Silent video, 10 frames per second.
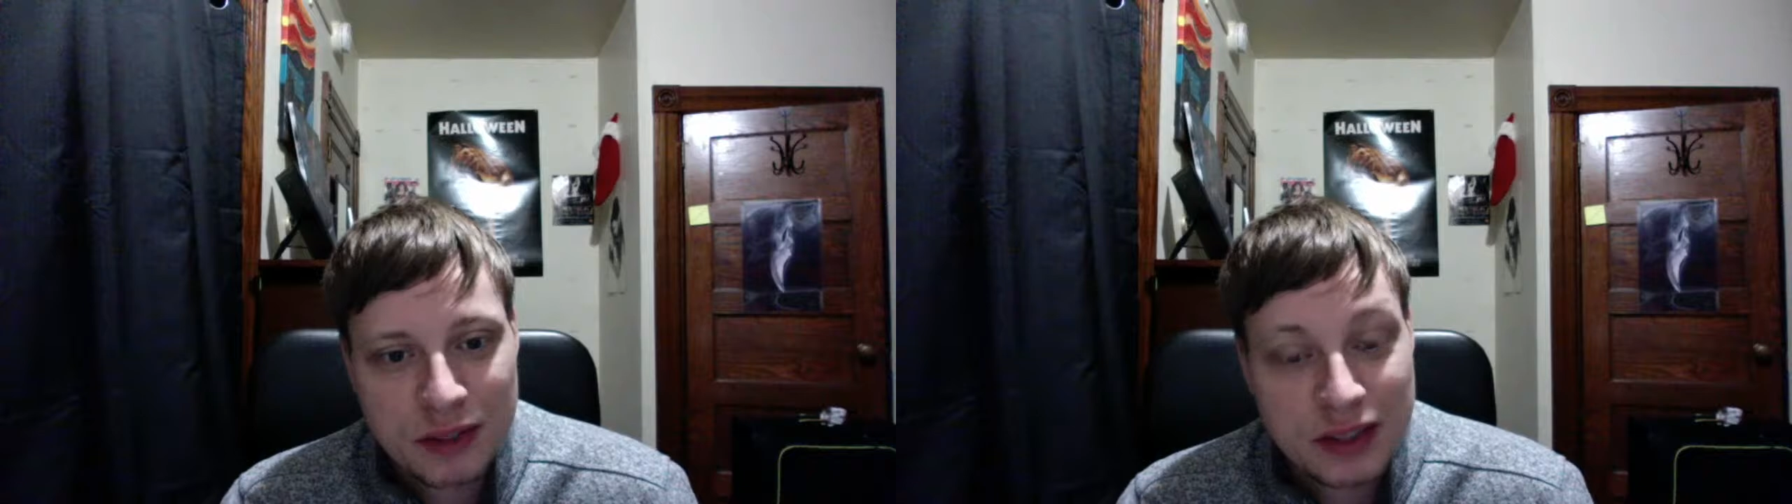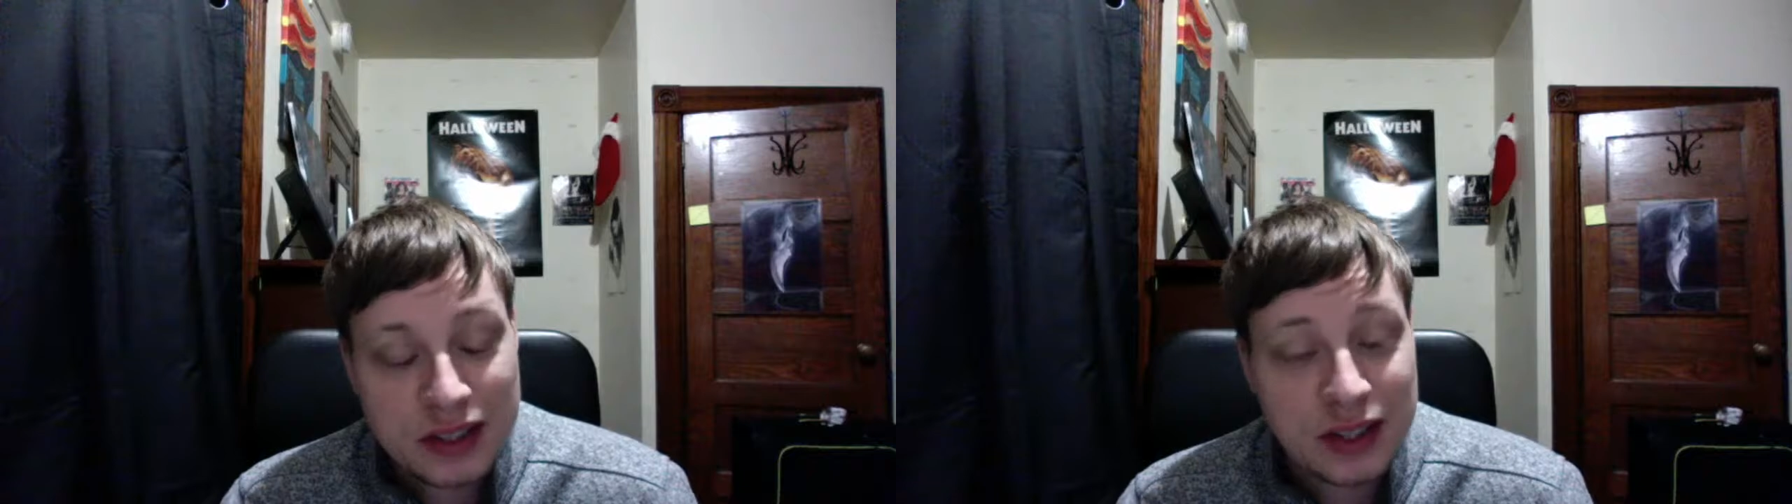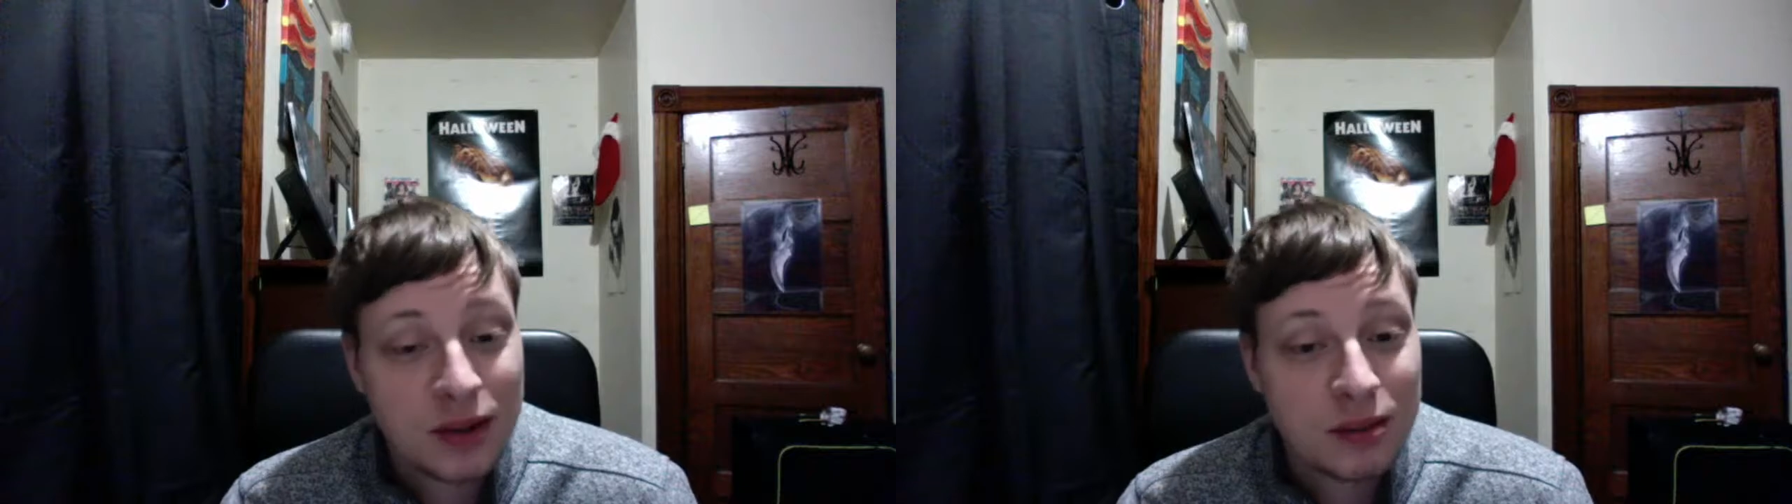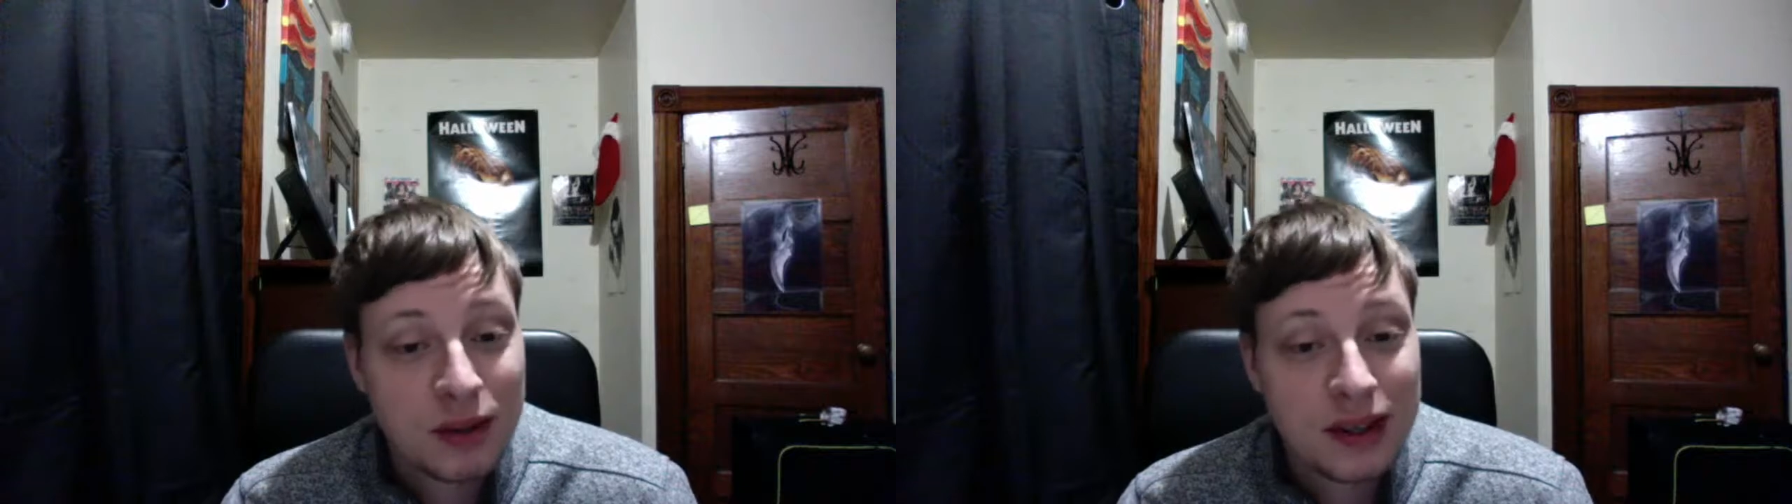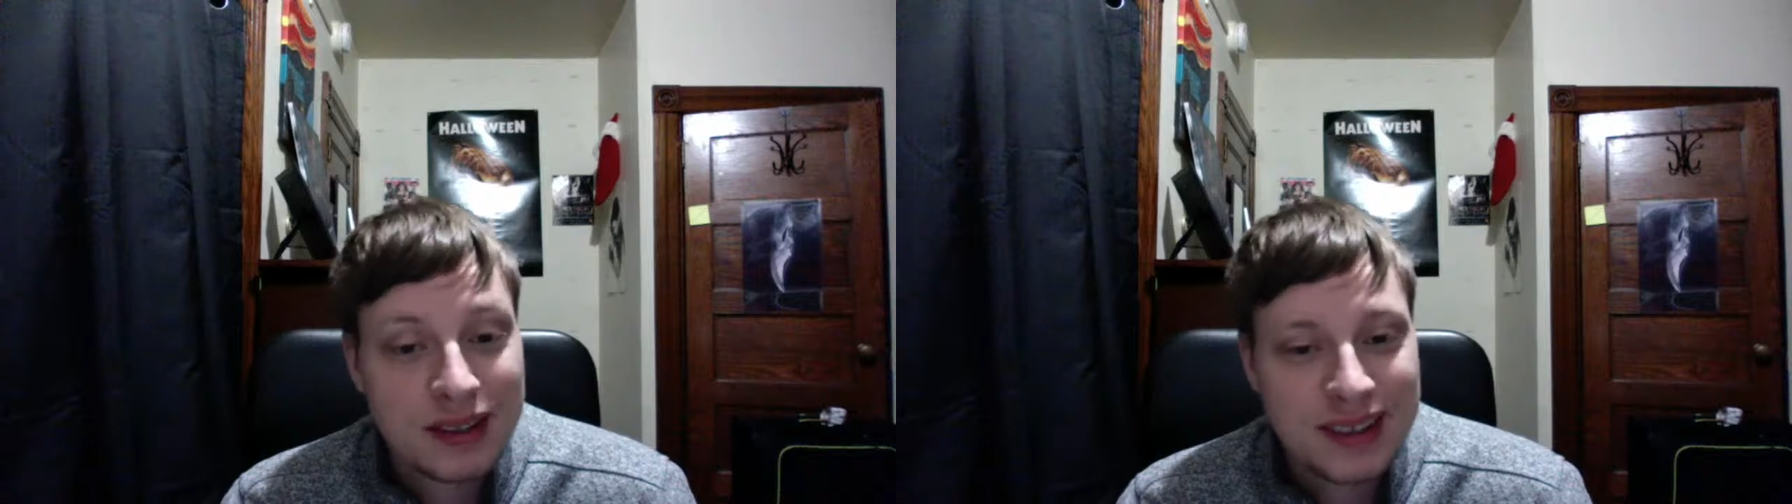
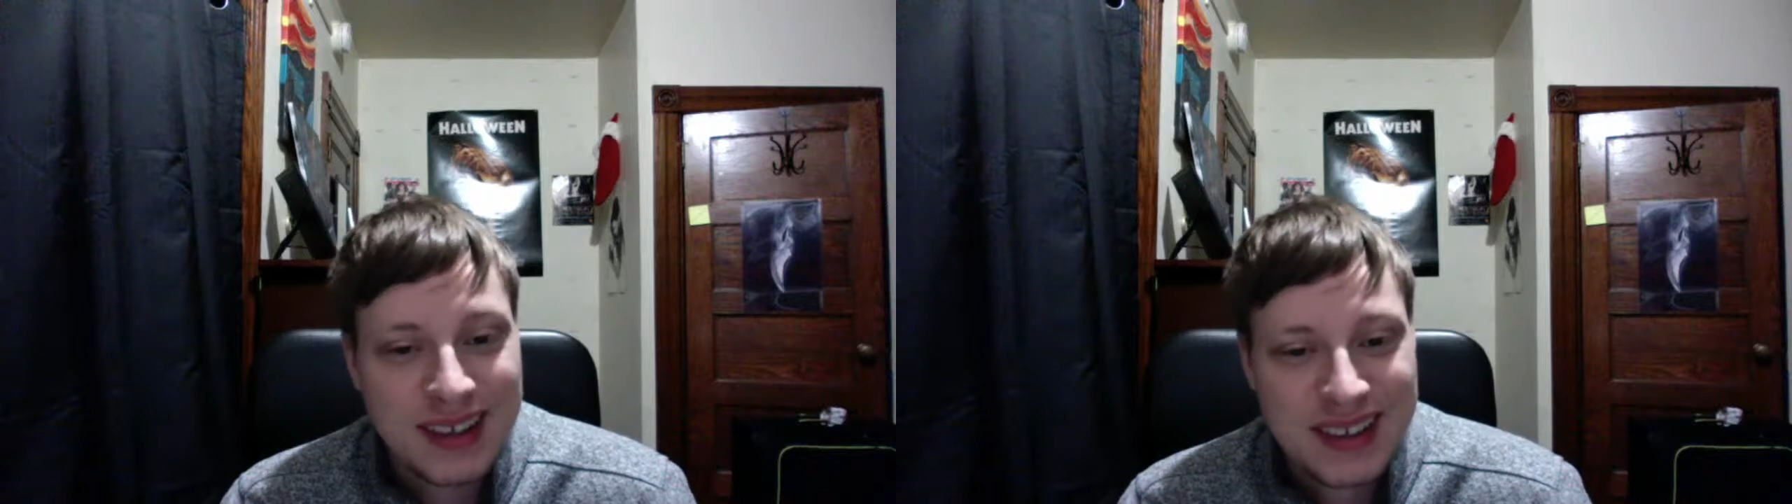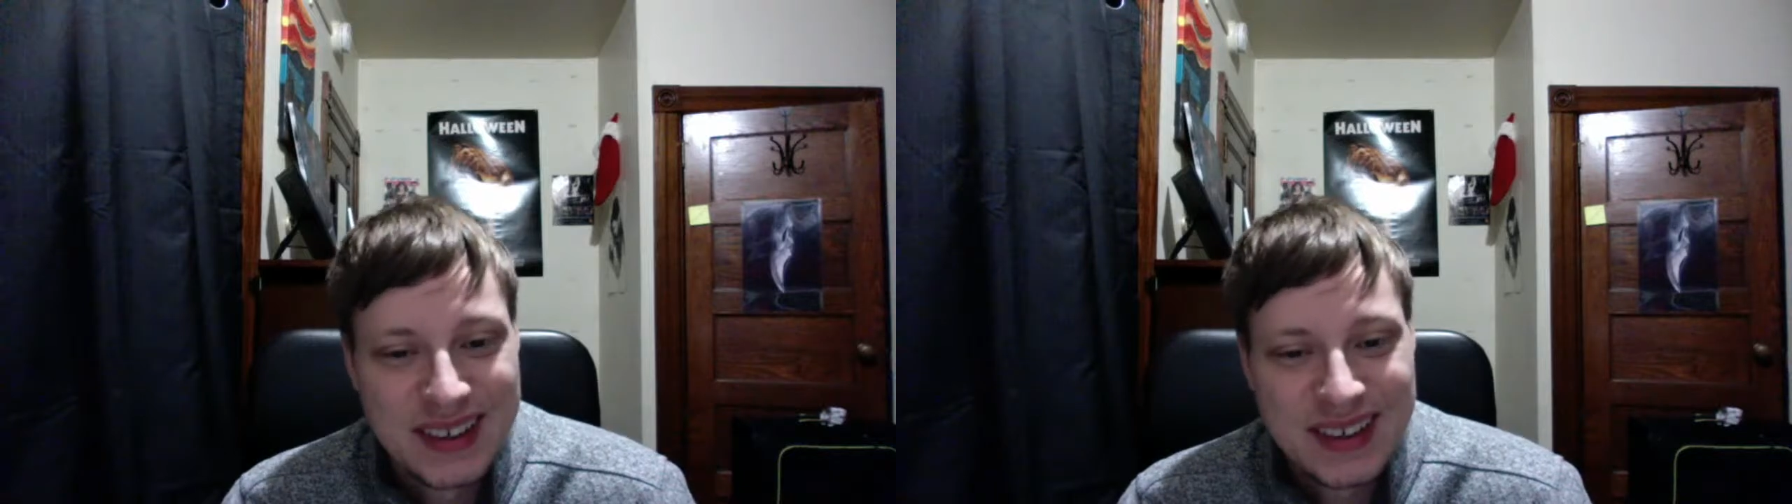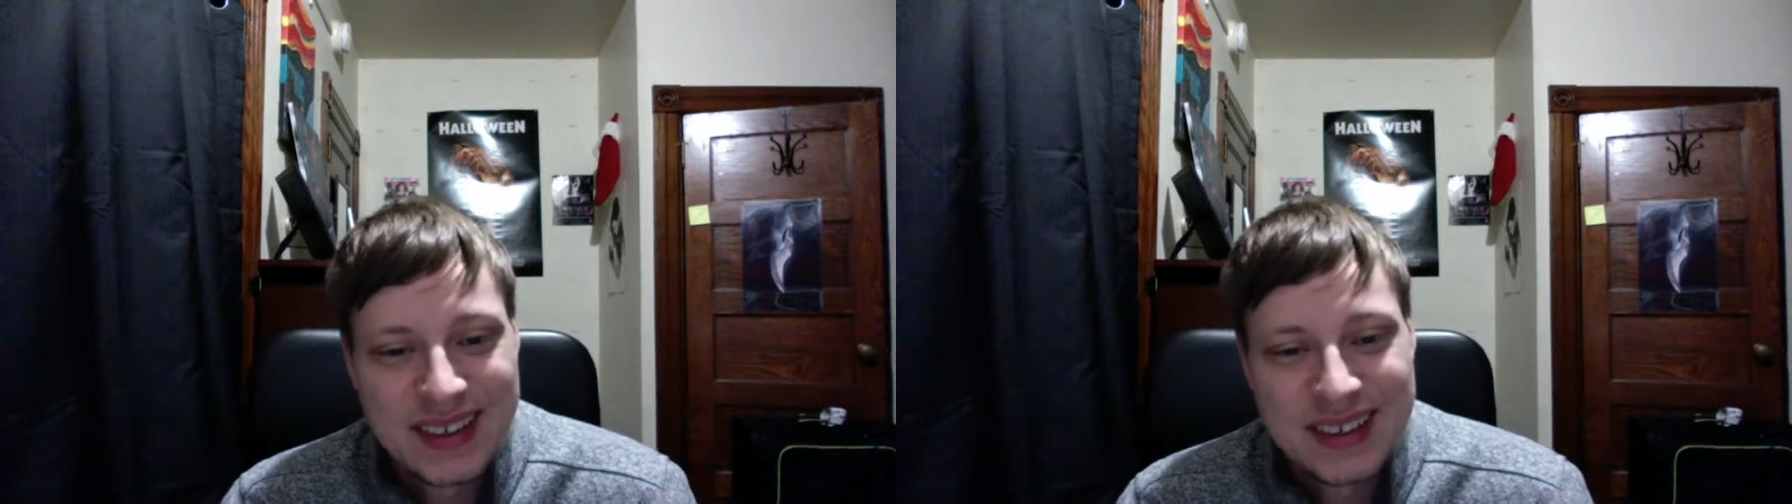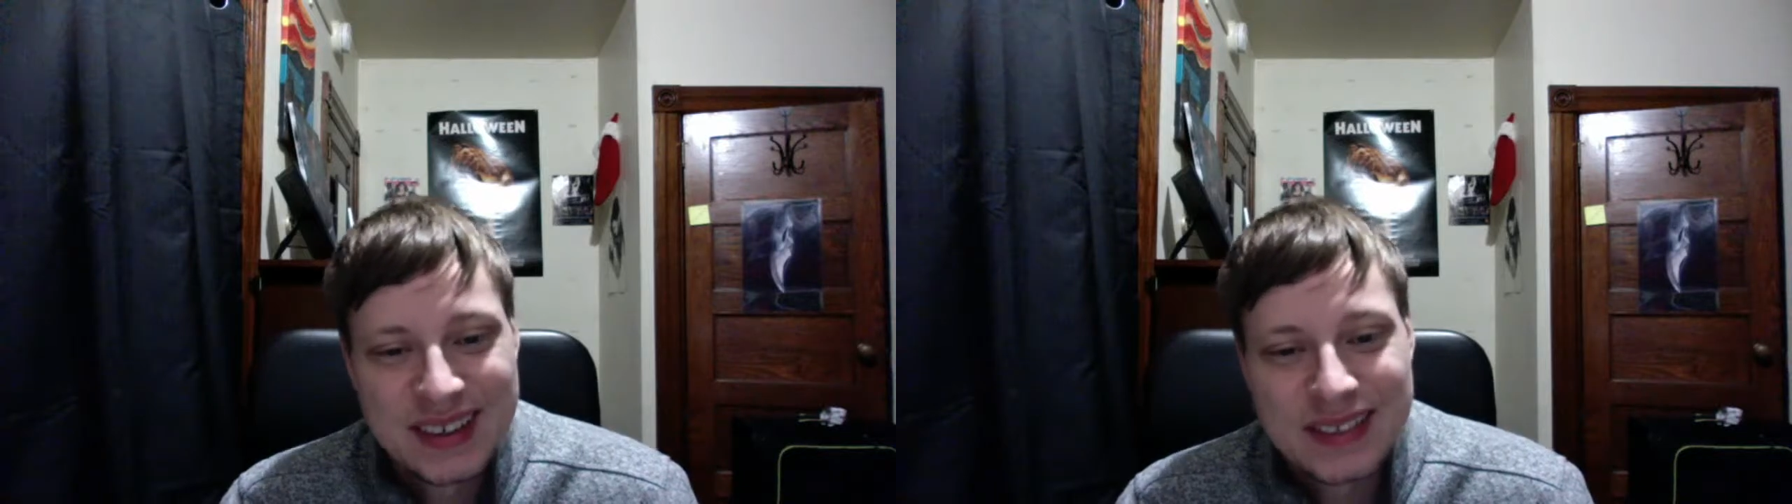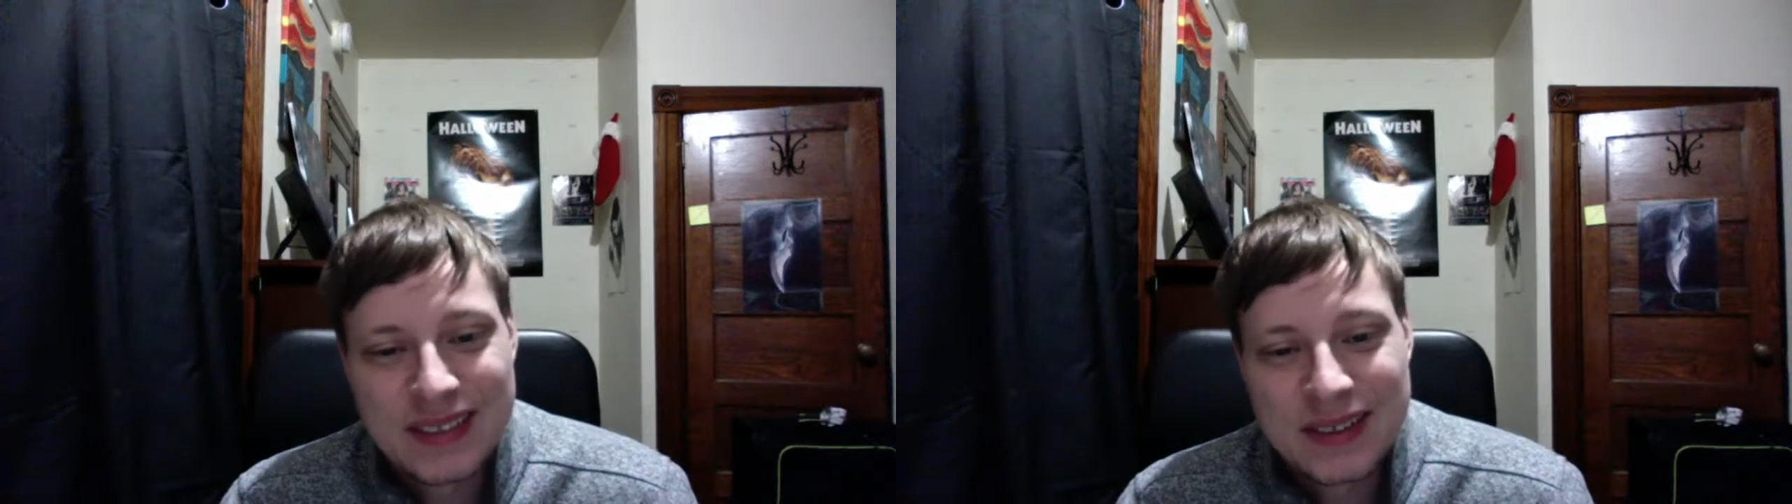celebrate
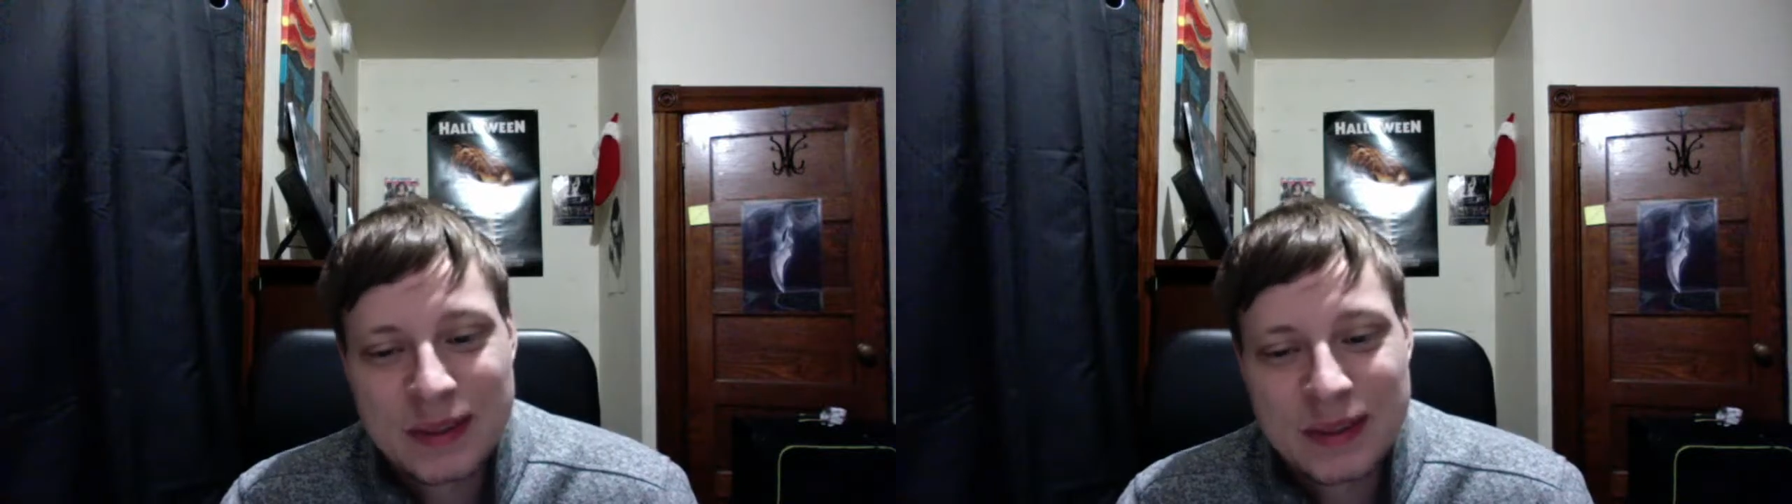New Year's